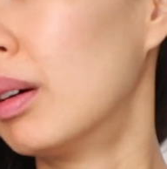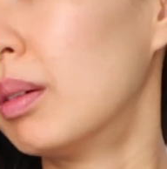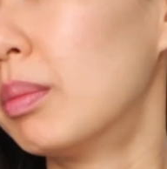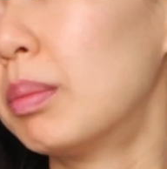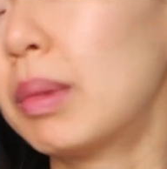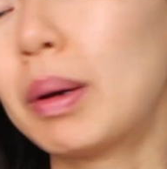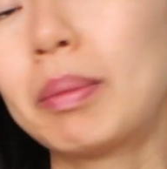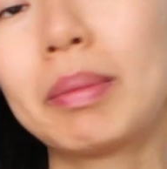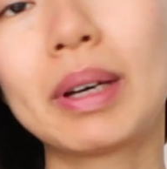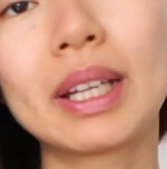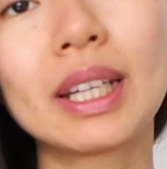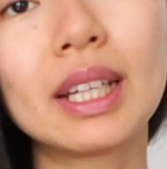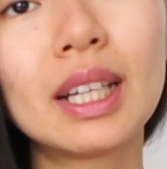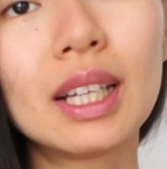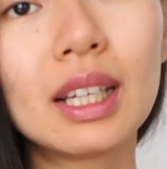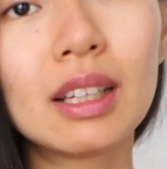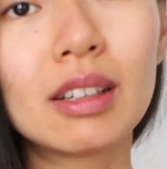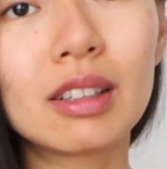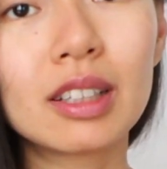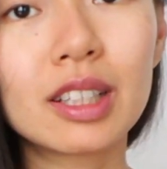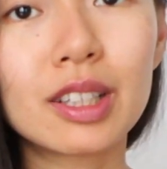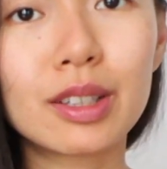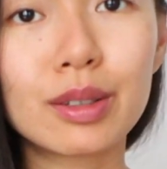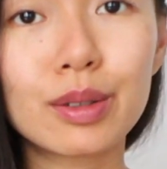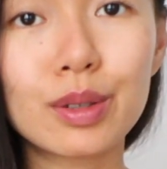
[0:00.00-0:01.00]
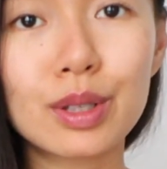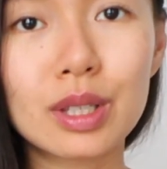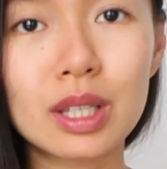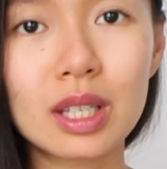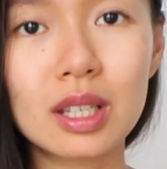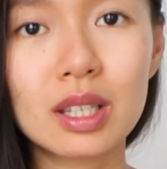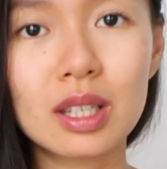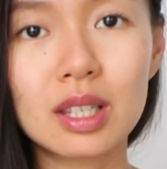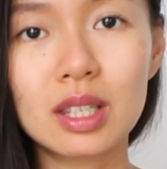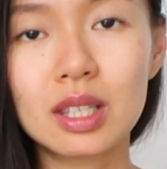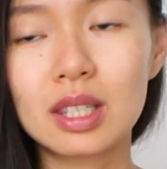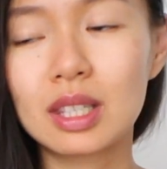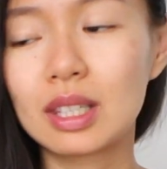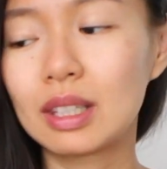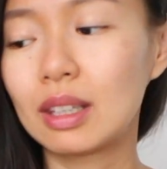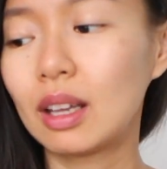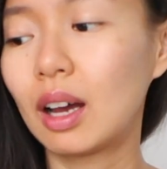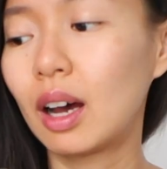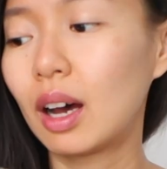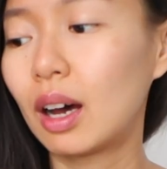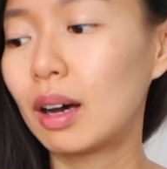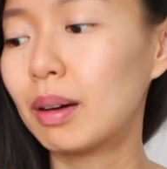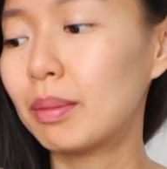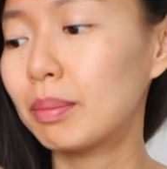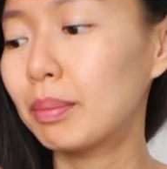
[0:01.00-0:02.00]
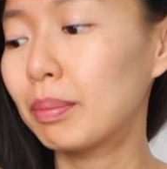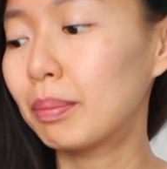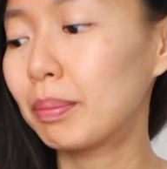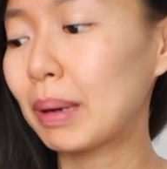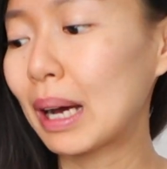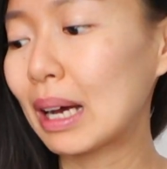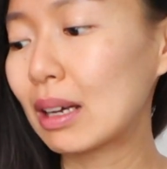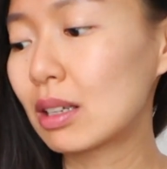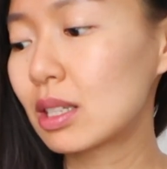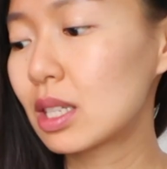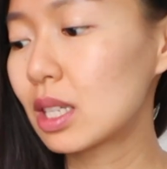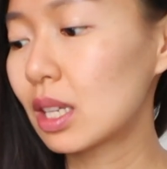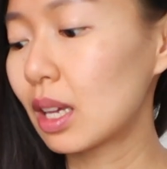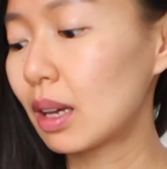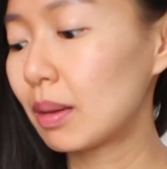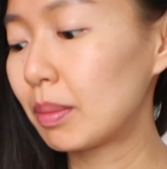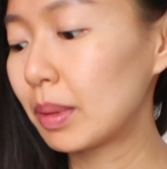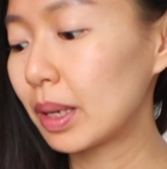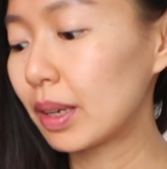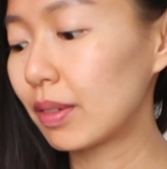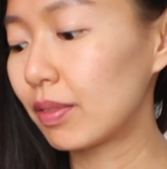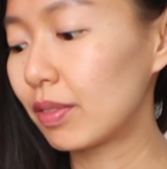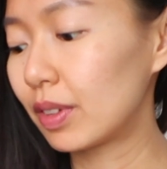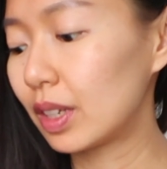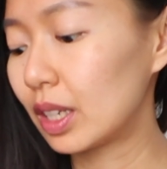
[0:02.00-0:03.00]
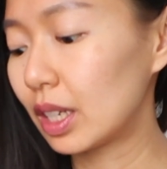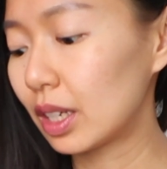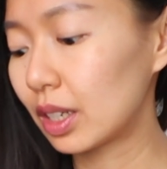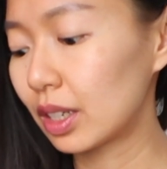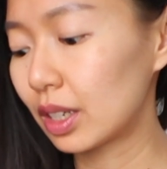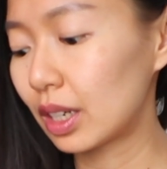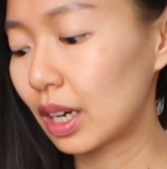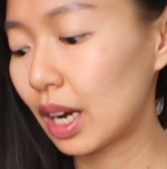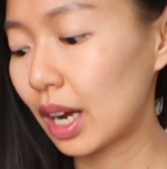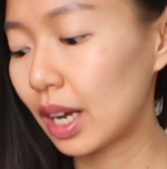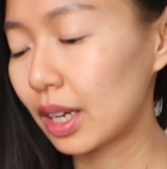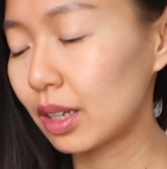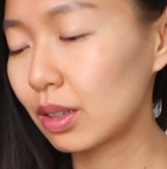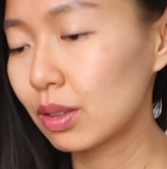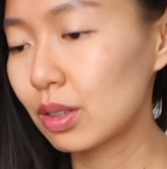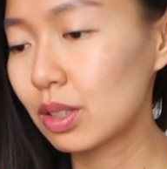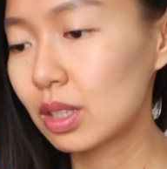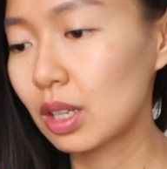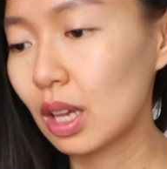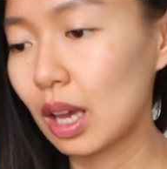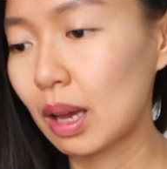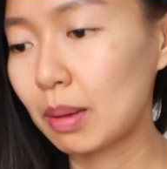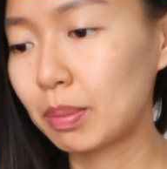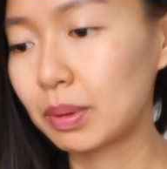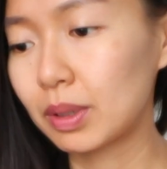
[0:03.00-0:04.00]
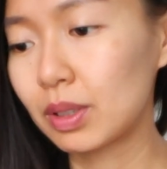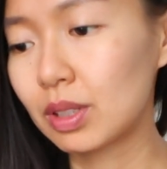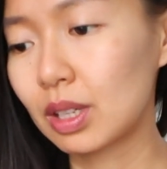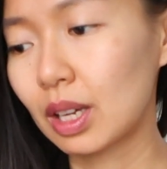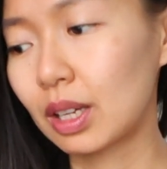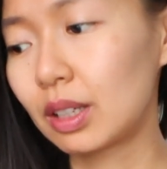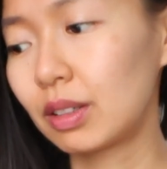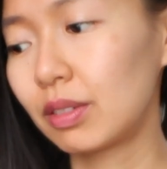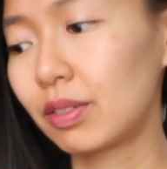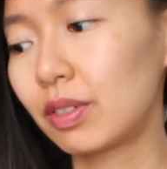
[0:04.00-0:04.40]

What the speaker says: My mother-in-law uses balsamic vinegar. I use apple cider